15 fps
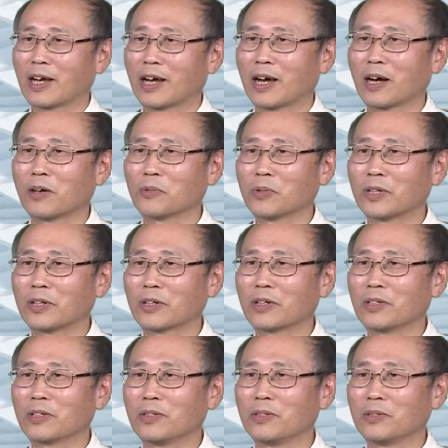we're
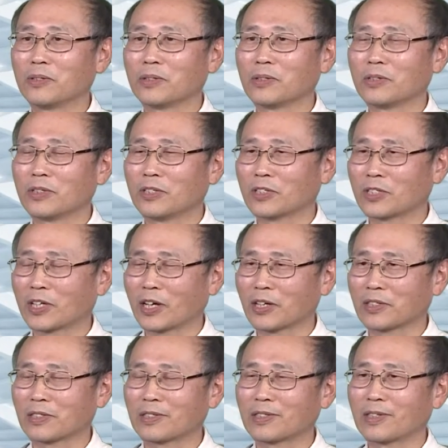going to
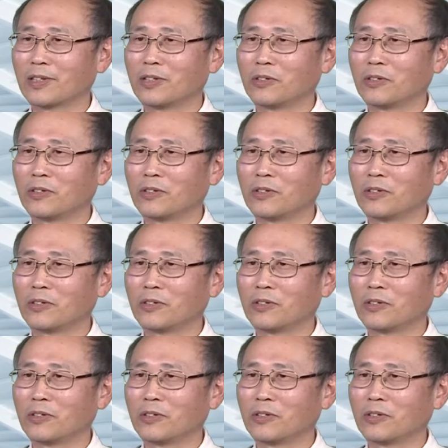discuss